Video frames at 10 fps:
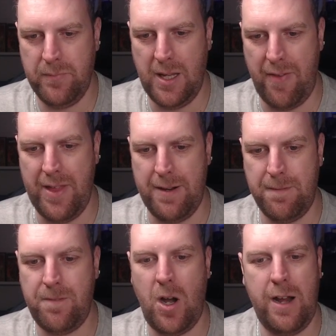And then
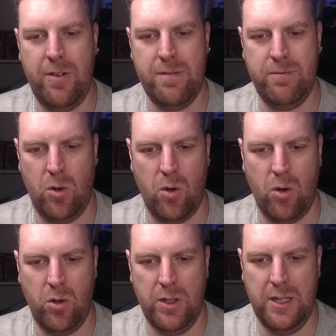Fiery
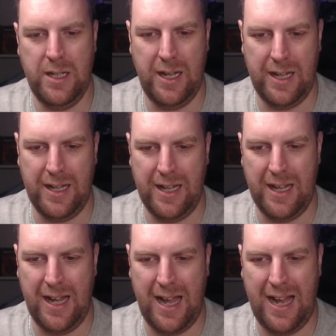Roar
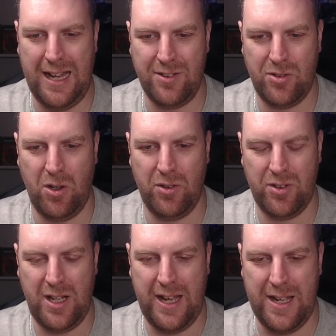has
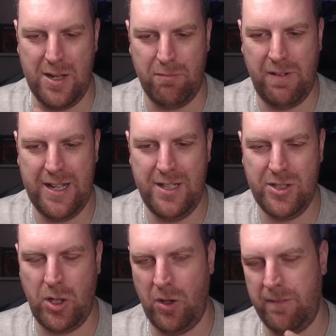got a
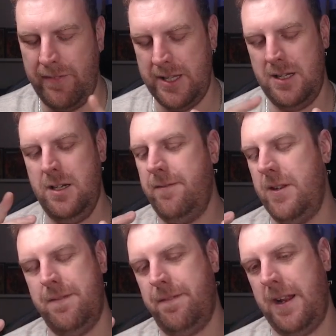range of the
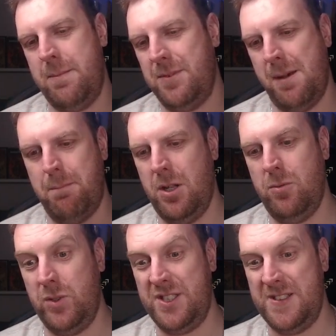lovely Flame
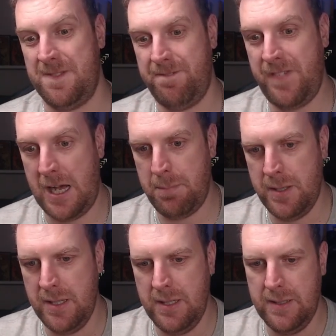template, which is fab,
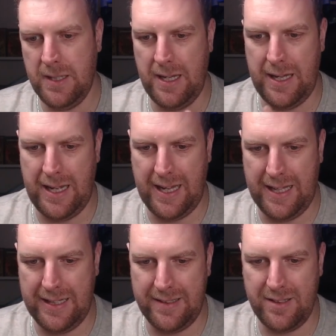
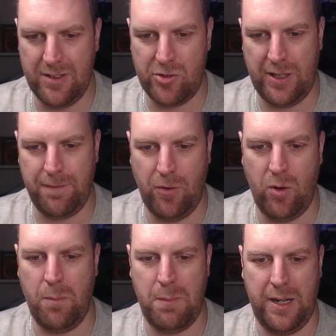and a strength
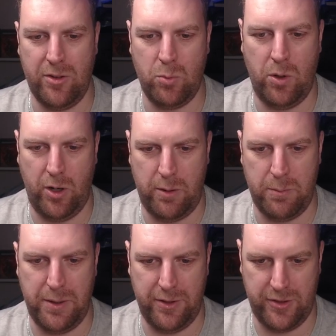4 -1
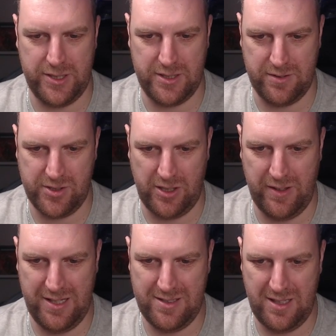armor penetration. So
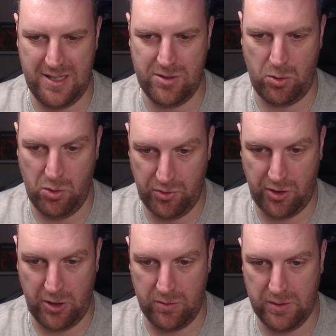this is
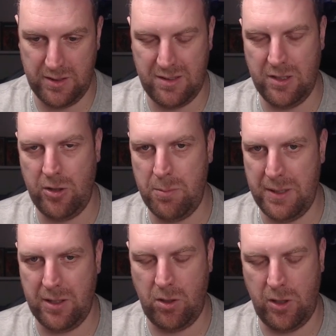also can only
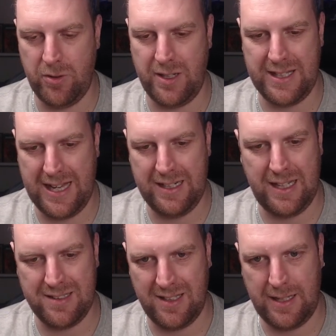be included again
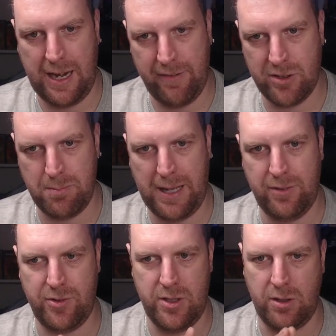as a character
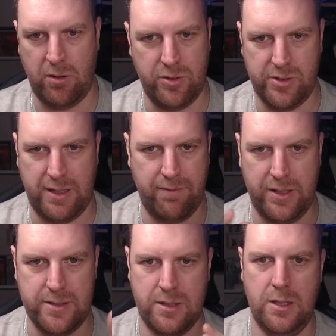mount, so you can't just have
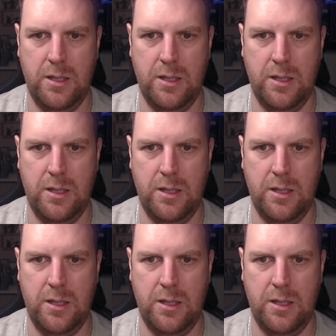this